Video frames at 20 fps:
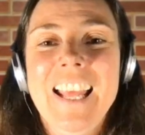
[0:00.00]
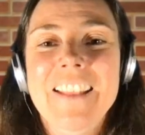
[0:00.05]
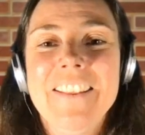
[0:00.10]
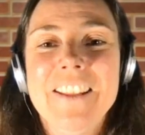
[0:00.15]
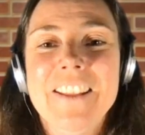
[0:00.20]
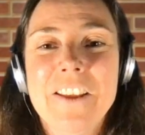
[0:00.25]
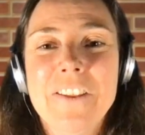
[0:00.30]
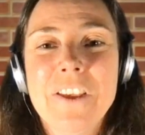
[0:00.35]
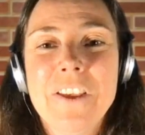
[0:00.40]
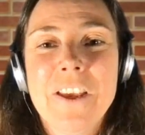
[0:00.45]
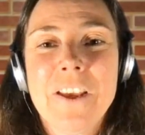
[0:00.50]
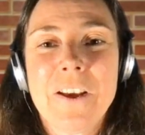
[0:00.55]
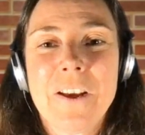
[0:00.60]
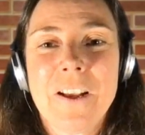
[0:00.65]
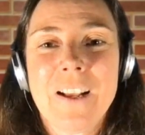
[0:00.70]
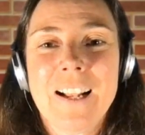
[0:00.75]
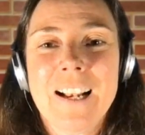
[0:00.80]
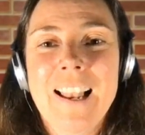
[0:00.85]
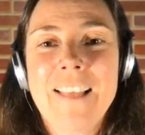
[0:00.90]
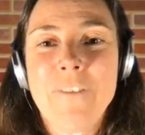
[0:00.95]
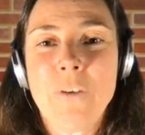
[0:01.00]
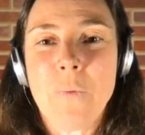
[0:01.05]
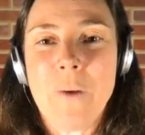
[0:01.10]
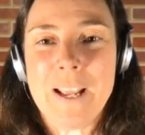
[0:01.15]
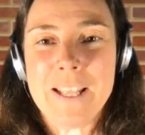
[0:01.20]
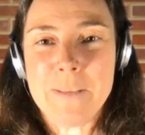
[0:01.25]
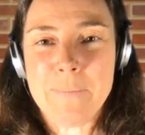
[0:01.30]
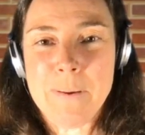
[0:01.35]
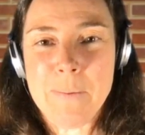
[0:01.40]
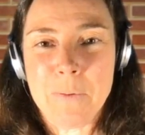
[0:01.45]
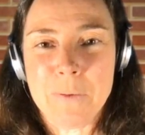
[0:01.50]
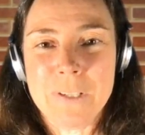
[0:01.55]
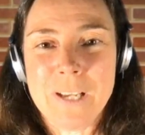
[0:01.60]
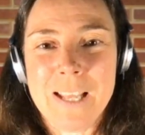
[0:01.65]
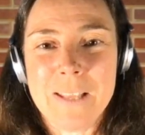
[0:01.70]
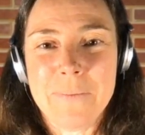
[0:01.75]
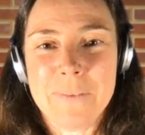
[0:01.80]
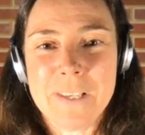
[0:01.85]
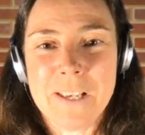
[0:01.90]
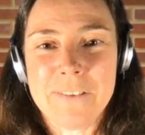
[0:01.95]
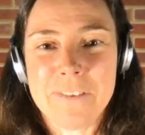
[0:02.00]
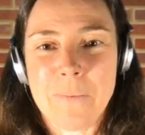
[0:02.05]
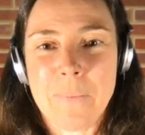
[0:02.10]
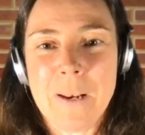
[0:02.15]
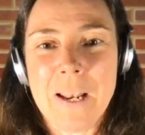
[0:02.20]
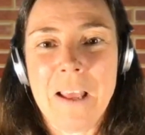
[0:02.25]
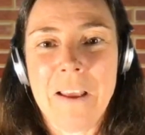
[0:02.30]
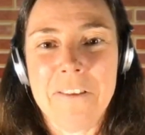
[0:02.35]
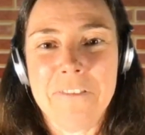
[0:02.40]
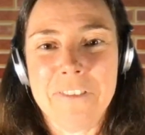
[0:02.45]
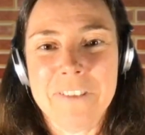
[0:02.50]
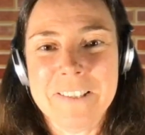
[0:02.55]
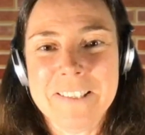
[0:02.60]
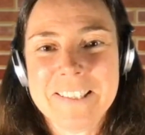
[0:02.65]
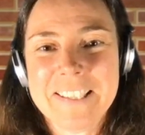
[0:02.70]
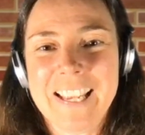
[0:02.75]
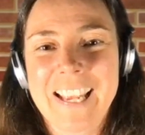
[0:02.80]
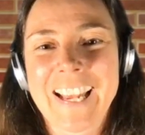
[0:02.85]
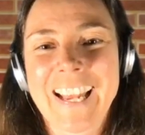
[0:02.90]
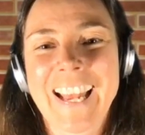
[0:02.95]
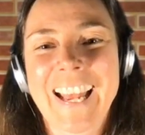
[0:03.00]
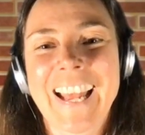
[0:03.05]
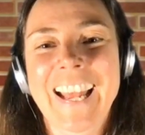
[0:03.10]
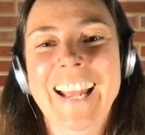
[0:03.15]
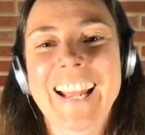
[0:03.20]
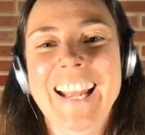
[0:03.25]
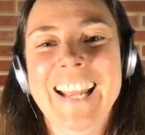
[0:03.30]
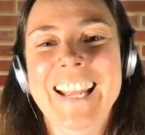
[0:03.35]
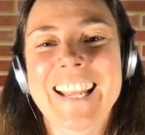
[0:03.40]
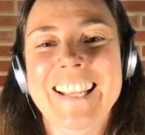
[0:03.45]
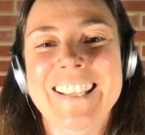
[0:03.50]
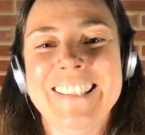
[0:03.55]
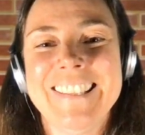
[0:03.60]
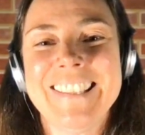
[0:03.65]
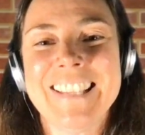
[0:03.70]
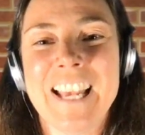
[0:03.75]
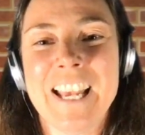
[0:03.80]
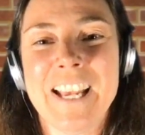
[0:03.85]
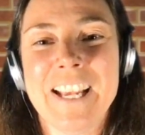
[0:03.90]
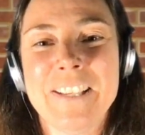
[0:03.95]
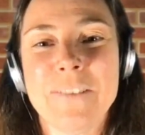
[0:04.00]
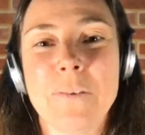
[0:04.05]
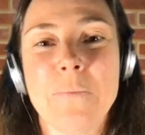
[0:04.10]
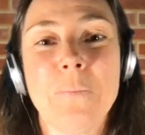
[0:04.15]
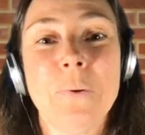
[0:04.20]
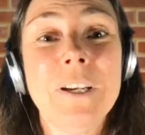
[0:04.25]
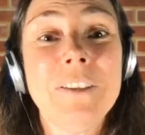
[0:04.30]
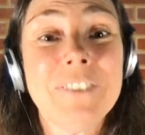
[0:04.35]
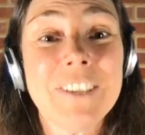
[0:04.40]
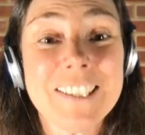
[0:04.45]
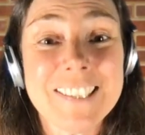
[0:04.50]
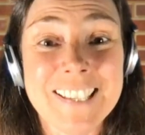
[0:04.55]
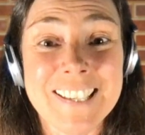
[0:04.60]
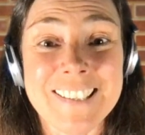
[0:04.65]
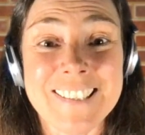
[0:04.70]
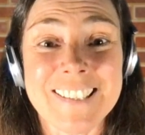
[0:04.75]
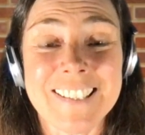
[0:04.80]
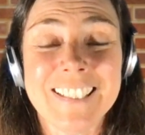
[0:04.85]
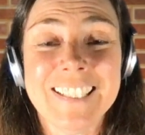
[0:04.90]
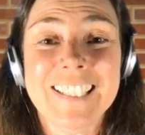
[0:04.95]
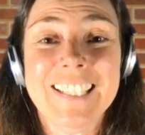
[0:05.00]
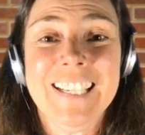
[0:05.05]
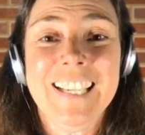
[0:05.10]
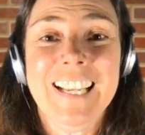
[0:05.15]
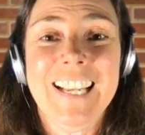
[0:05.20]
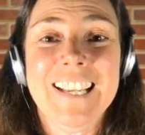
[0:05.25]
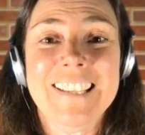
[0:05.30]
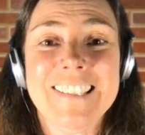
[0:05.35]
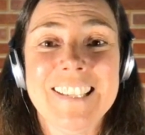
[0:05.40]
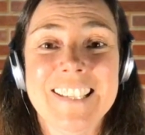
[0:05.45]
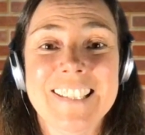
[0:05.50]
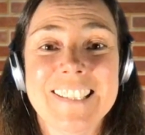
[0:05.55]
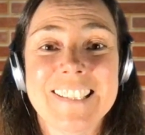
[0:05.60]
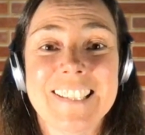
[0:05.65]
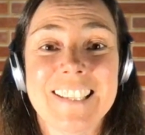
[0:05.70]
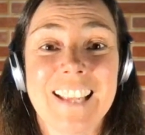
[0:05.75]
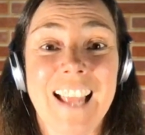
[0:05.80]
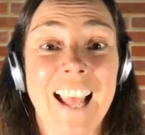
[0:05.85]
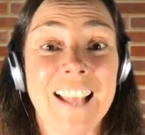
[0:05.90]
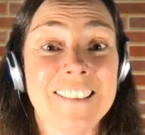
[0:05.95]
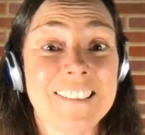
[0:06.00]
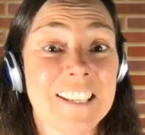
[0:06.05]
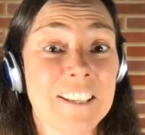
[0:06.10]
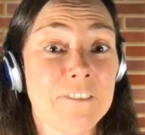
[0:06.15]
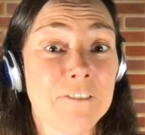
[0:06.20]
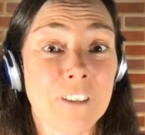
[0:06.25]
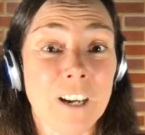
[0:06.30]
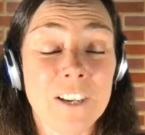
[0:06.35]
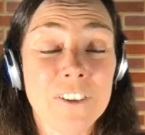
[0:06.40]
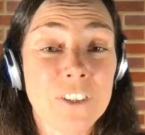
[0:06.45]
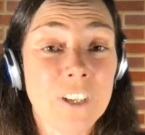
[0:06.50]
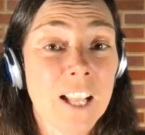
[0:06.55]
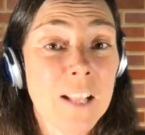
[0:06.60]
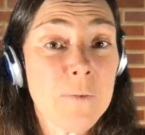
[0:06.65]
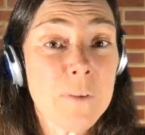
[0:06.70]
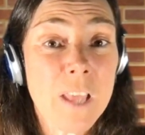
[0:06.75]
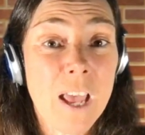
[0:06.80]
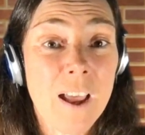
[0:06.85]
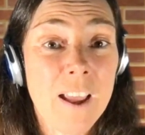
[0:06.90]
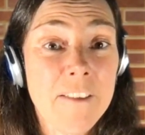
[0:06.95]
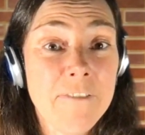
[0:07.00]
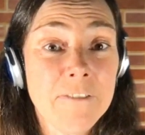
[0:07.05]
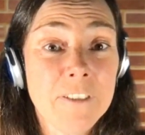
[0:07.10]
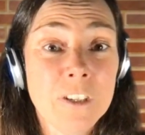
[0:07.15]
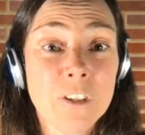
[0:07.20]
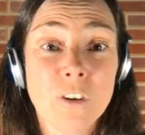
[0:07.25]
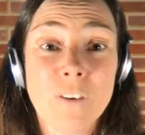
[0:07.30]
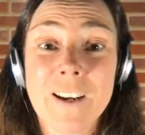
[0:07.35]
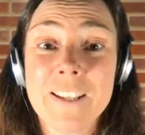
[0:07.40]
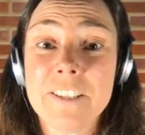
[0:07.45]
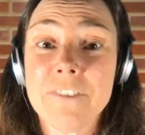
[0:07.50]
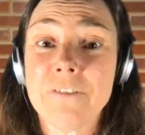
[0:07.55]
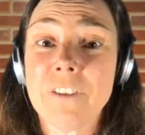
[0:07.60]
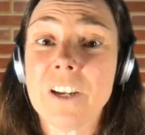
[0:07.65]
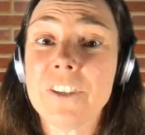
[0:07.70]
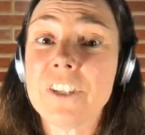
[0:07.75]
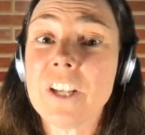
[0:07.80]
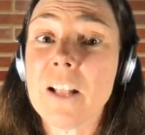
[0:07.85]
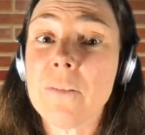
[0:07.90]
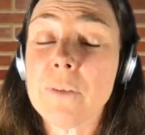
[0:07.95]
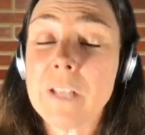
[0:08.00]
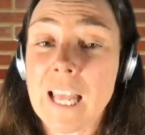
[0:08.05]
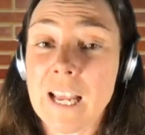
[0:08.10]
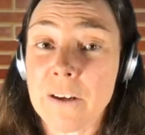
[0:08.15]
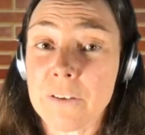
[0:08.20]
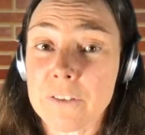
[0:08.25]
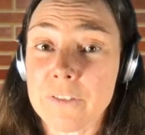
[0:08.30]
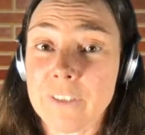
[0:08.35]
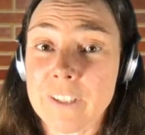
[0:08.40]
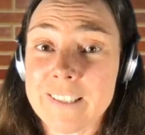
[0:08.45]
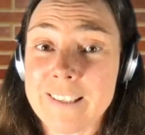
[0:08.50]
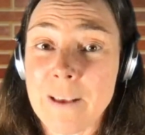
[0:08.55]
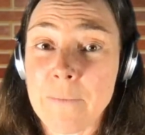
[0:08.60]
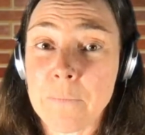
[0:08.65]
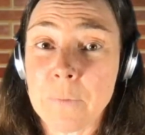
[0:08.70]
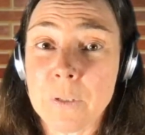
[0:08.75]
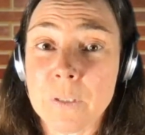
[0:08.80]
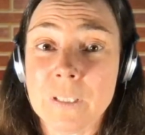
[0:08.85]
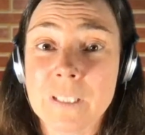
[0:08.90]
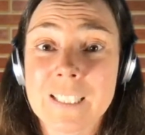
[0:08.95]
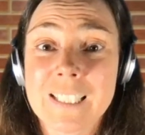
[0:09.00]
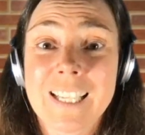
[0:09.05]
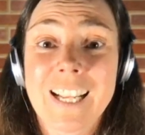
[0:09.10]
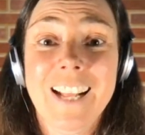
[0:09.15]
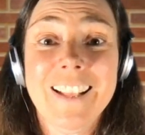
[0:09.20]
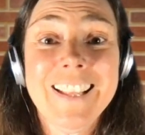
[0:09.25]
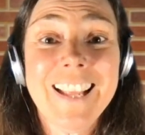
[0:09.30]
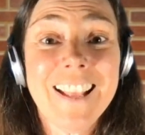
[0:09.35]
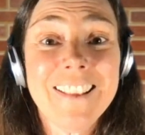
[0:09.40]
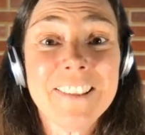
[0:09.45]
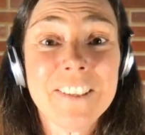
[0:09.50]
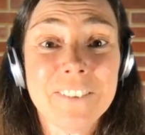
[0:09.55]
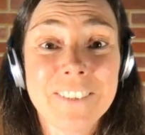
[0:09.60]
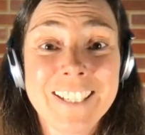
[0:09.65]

The other clever way that people tie themselves up in hyphens is with prefixes. Is it anti-fragile with a hyphen or anti-fragile without, for example? And the answer